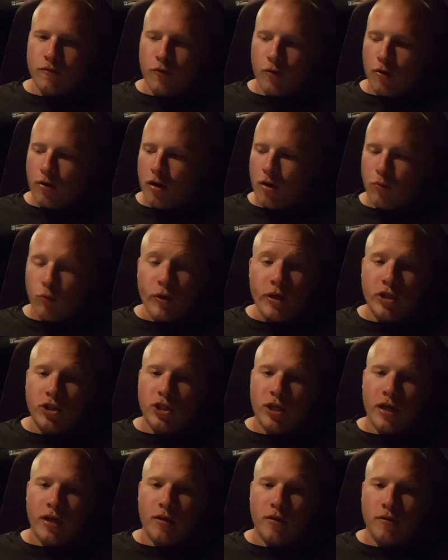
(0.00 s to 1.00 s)
for a
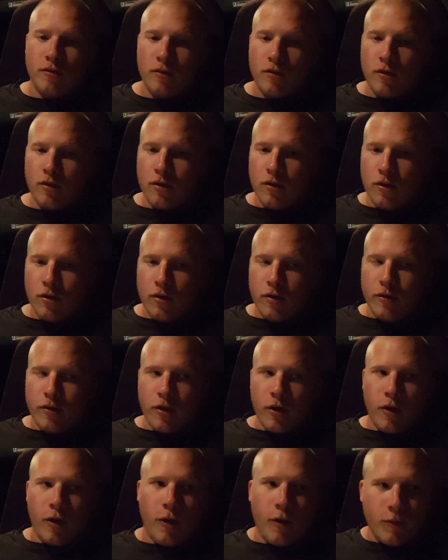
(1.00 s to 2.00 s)
regen,
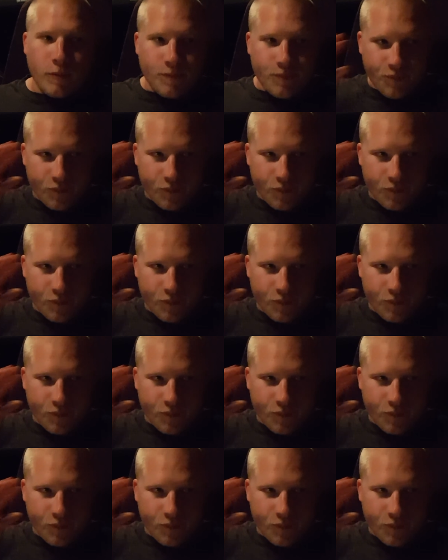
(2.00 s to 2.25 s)
you know.